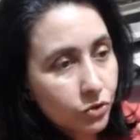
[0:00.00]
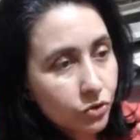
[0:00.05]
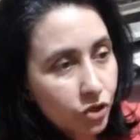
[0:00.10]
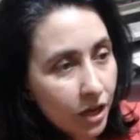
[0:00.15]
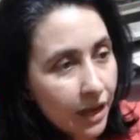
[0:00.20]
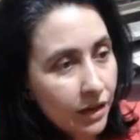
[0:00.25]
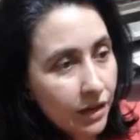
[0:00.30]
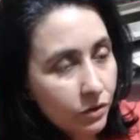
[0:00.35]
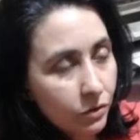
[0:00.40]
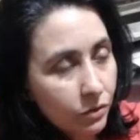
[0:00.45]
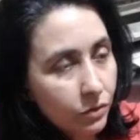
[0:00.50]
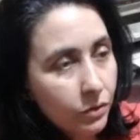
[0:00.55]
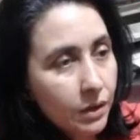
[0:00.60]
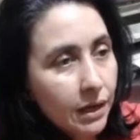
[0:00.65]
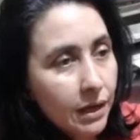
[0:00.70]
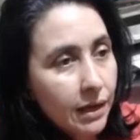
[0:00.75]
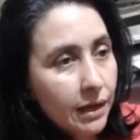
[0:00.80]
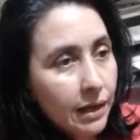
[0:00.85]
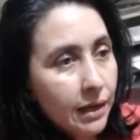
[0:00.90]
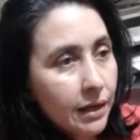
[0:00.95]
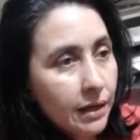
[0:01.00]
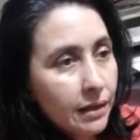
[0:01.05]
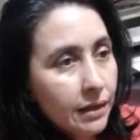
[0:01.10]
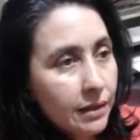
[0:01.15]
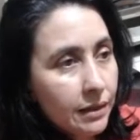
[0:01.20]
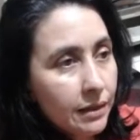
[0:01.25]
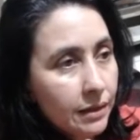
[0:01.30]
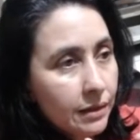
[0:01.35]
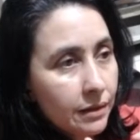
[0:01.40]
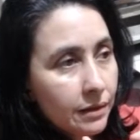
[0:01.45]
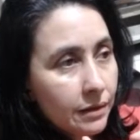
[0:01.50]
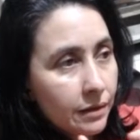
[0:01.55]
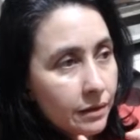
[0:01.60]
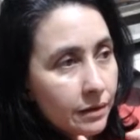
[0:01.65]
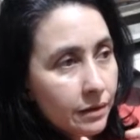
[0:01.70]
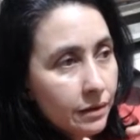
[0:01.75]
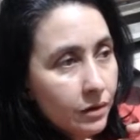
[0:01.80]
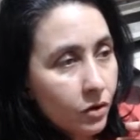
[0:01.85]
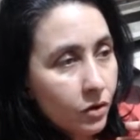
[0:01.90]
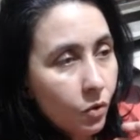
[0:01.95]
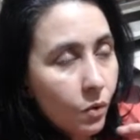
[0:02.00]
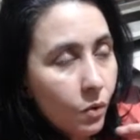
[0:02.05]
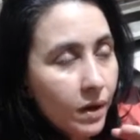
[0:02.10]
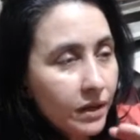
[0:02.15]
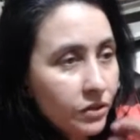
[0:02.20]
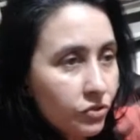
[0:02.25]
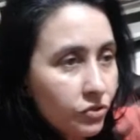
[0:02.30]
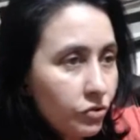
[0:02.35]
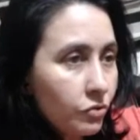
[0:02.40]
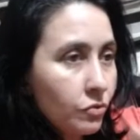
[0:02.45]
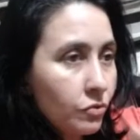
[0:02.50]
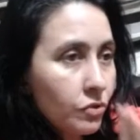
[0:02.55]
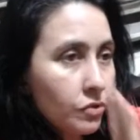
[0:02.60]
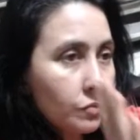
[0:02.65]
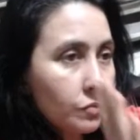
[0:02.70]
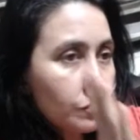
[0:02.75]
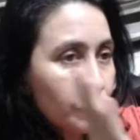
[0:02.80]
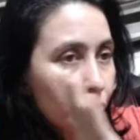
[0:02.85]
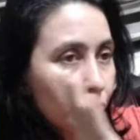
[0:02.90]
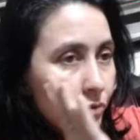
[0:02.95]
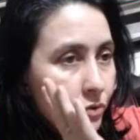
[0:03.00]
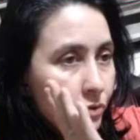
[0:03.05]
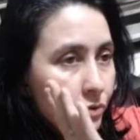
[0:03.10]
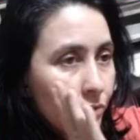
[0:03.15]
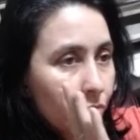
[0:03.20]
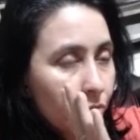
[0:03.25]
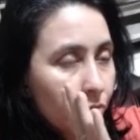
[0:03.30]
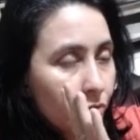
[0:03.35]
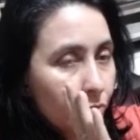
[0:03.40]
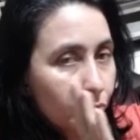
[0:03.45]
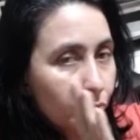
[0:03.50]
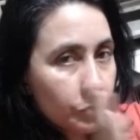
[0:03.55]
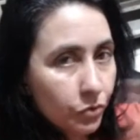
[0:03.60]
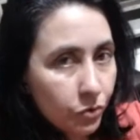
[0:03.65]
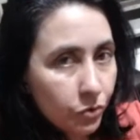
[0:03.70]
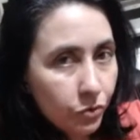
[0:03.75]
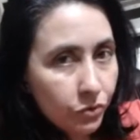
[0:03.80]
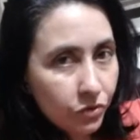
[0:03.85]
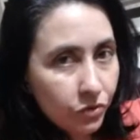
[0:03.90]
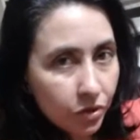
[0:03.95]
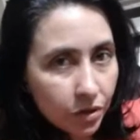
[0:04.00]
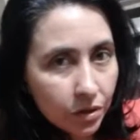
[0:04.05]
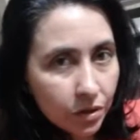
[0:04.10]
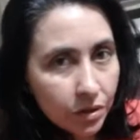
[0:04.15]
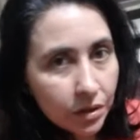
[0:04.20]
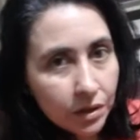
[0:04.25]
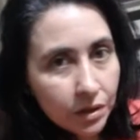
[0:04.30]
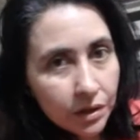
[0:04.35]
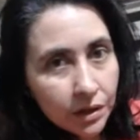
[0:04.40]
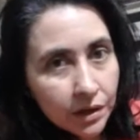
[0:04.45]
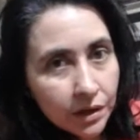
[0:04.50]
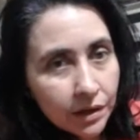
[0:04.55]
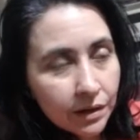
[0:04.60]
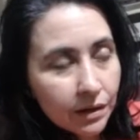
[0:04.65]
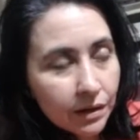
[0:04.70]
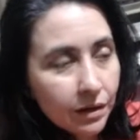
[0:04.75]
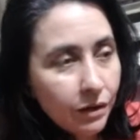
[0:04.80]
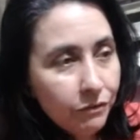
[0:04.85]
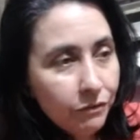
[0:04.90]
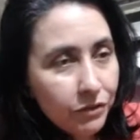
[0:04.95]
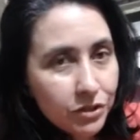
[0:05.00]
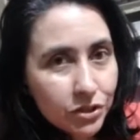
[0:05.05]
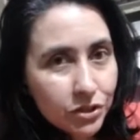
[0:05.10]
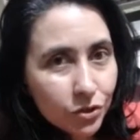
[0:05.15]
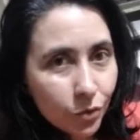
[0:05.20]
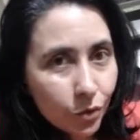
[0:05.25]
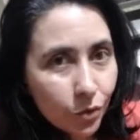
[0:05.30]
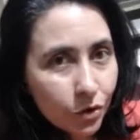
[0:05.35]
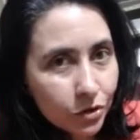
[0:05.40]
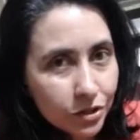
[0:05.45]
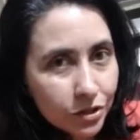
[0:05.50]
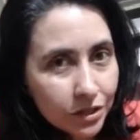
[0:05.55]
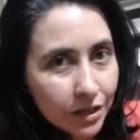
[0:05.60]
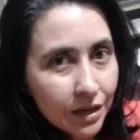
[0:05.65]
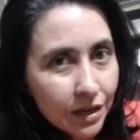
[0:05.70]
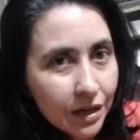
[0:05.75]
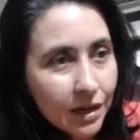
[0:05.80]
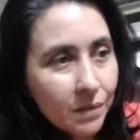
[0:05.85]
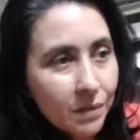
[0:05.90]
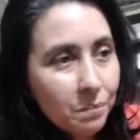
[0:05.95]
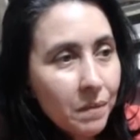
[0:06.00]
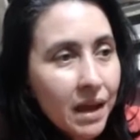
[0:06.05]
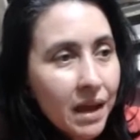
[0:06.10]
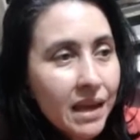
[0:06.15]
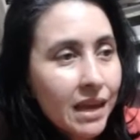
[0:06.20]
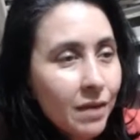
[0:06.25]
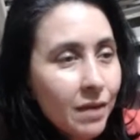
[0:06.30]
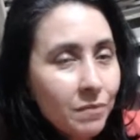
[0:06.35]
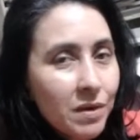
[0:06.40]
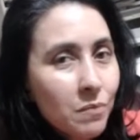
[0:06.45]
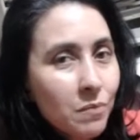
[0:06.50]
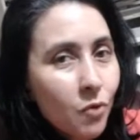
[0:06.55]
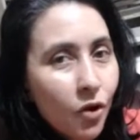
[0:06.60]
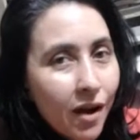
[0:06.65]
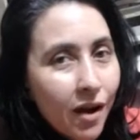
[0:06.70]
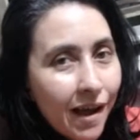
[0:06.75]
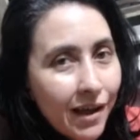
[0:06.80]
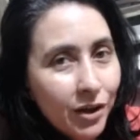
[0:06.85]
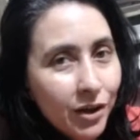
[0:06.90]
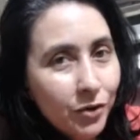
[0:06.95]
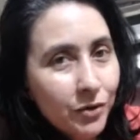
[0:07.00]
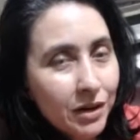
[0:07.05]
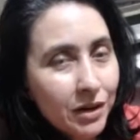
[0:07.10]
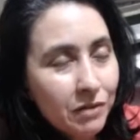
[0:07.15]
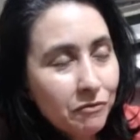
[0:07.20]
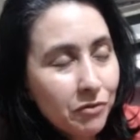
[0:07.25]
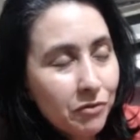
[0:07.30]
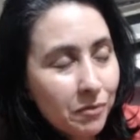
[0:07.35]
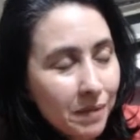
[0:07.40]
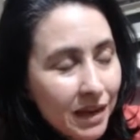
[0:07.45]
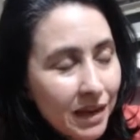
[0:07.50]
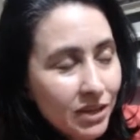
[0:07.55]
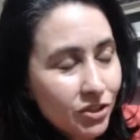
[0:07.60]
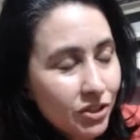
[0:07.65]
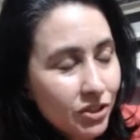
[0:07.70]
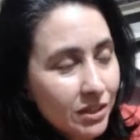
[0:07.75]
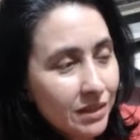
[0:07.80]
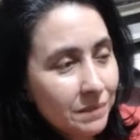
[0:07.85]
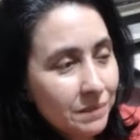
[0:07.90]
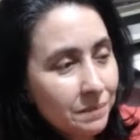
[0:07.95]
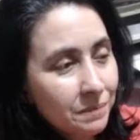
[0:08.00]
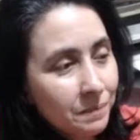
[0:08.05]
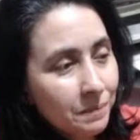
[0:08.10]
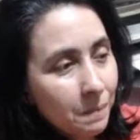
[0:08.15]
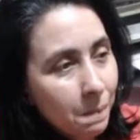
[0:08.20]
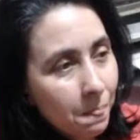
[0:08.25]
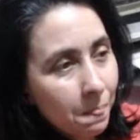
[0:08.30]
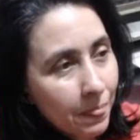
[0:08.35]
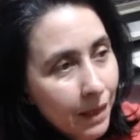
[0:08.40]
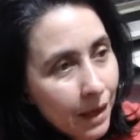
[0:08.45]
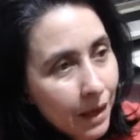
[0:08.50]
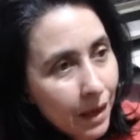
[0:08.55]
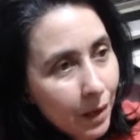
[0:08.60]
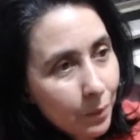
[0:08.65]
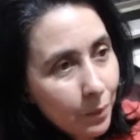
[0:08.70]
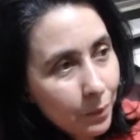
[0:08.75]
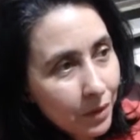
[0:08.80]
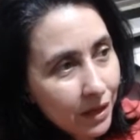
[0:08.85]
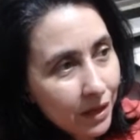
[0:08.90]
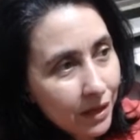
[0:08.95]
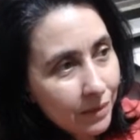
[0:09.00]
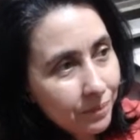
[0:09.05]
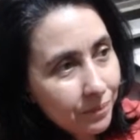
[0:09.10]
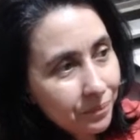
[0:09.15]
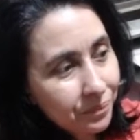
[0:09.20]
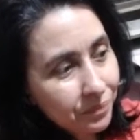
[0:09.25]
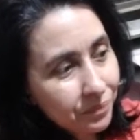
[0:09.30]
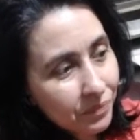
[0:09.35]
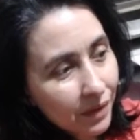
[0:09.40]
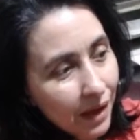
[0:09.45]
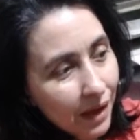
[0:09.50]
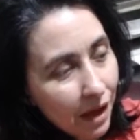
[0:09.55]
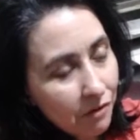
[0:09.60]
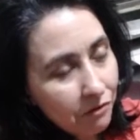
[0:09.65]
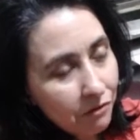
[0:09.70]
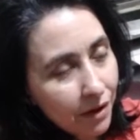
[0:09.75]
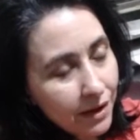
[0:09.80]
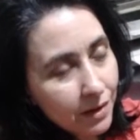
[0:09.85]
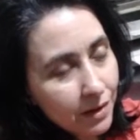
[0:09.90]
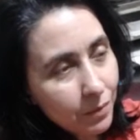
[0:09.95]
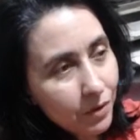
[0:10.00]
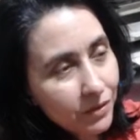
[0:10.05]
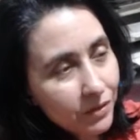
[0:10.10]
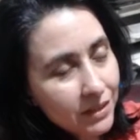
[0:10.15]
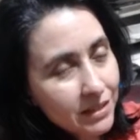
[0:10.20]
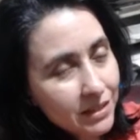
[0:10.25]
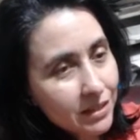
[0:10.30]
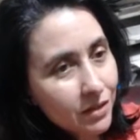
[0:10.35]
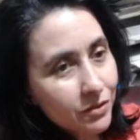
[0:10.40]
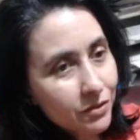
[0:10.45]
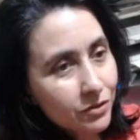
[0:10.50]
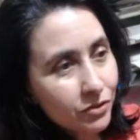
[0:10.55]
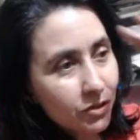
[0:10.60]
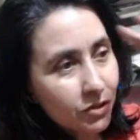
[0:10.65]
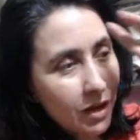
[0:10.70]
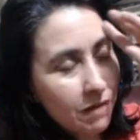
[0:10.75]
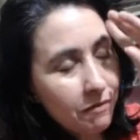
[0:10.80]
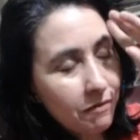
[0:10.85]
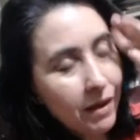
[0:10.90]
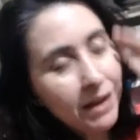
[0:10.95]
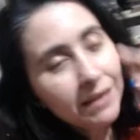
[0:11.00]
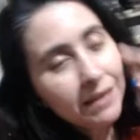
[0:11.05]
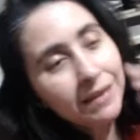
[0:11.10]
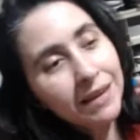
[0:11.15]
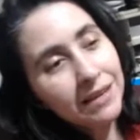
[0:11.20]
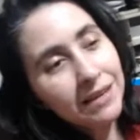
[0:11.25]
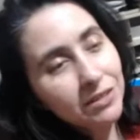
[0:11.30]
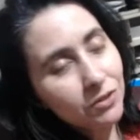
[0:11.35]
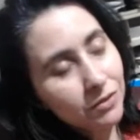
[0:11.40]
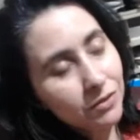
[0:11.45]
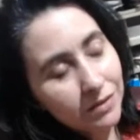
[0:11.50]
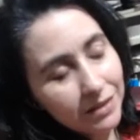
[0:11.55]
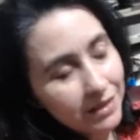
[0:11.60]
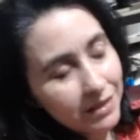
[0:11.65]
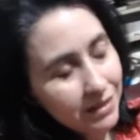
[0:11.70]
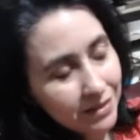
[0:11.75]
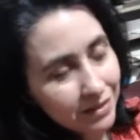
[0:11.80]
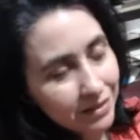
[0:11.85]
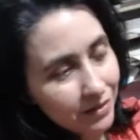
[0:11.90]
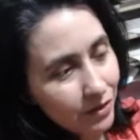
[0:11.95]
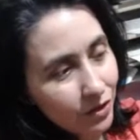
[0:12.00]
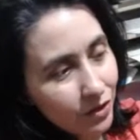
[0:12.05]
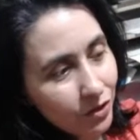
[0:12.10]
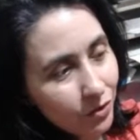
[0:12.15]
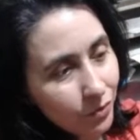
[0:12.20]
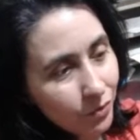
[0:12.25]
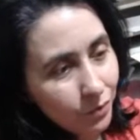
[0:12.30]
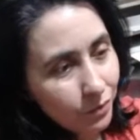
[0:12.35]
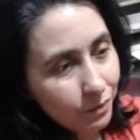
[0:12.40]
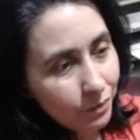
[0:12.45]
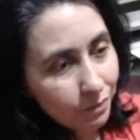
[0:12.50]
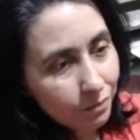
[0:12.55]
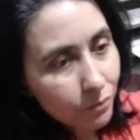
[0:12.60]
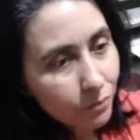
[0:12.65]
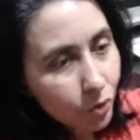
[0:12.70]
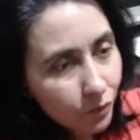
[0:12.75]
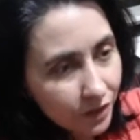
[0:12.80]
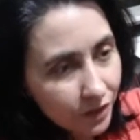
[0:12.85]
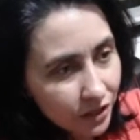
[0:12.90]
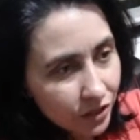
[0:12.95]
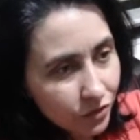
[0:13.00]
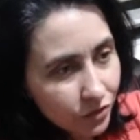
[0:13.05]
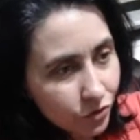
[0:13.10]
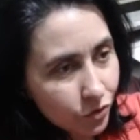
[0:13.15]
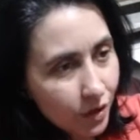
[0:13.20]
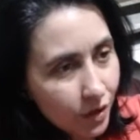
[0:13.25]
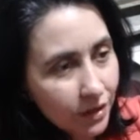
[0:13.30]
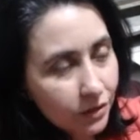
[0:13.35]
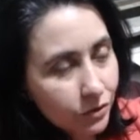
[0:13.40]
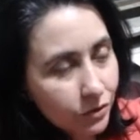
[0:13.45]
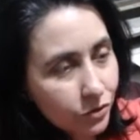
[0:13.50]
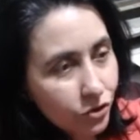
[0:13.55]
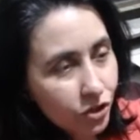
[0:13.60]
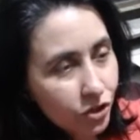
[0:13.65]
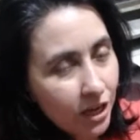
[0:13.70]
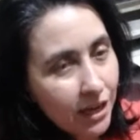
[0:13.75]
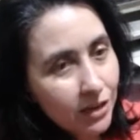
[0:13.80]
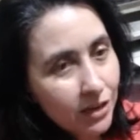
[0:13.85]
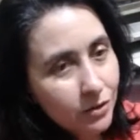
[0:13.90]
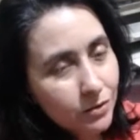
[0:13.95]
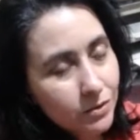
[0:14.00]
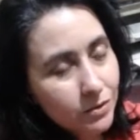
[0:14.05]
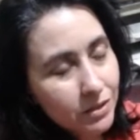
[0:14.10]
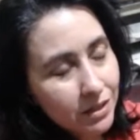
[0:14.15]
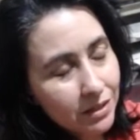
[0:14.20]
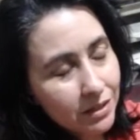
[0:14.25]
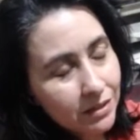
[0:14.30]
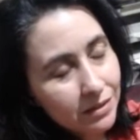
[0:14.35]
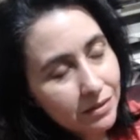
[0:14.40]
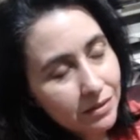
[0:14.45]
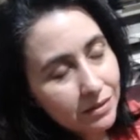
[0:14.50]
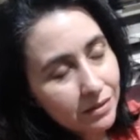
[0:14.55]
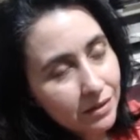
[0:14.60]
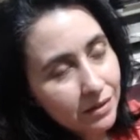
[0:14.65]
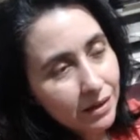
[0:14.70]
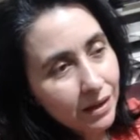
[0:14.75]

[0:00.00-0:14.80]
channel. Going to the the the root of the source might give me more accurate information. But I find them on these other. I find things on these, you know, movie trailer channels, and